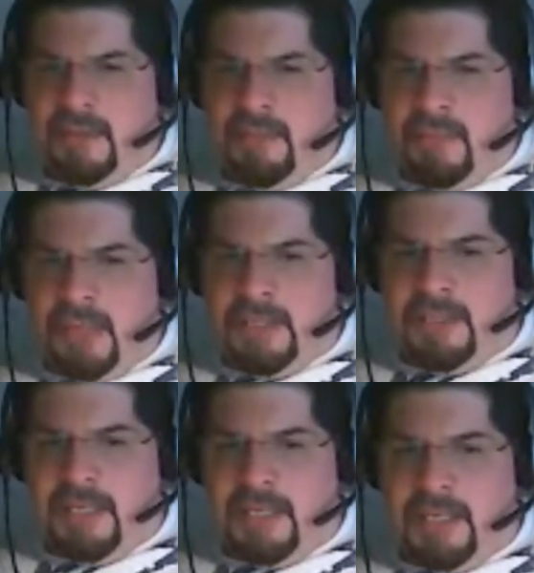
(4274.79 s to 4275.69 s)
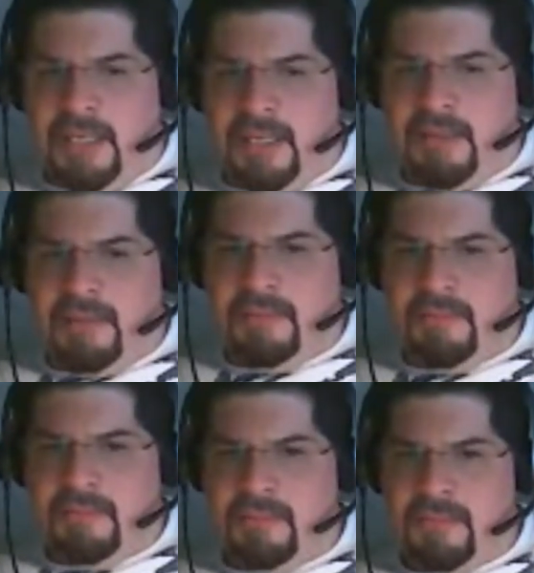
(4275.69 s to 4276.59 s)
But
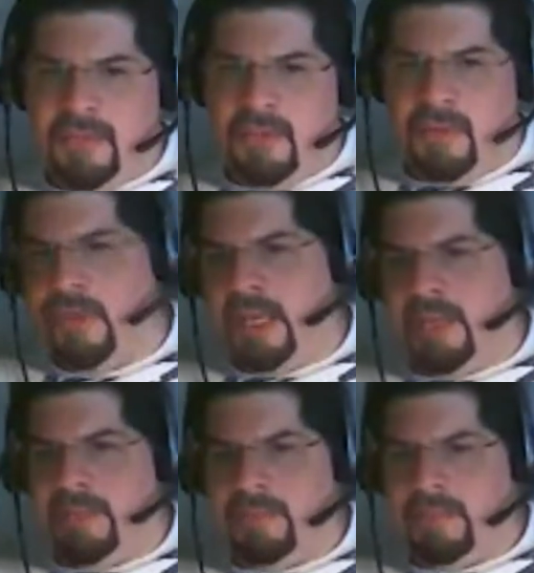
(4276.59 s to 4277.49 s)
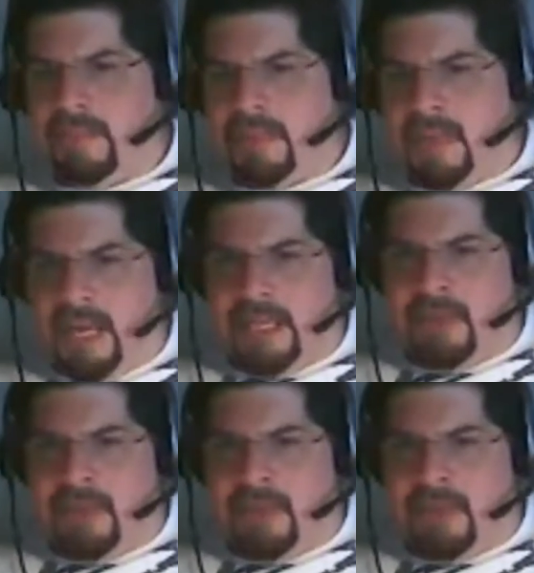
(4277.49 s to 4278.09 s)
sure thing. I like